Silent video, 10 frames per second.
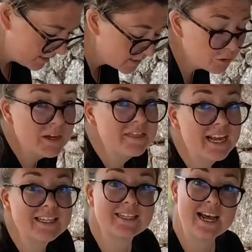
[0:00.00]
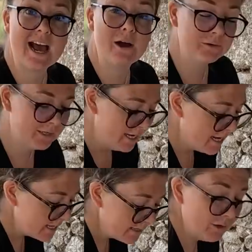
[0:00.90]
it so when that's down
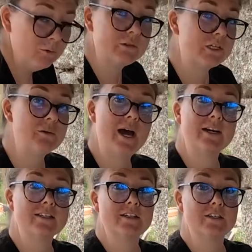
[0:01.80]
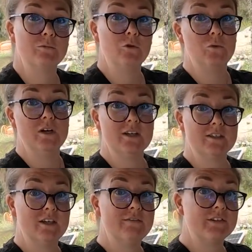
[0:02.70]
that also acts as more work
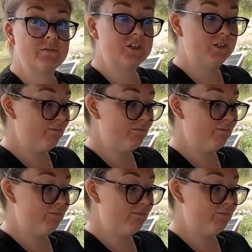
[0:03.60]
surface which is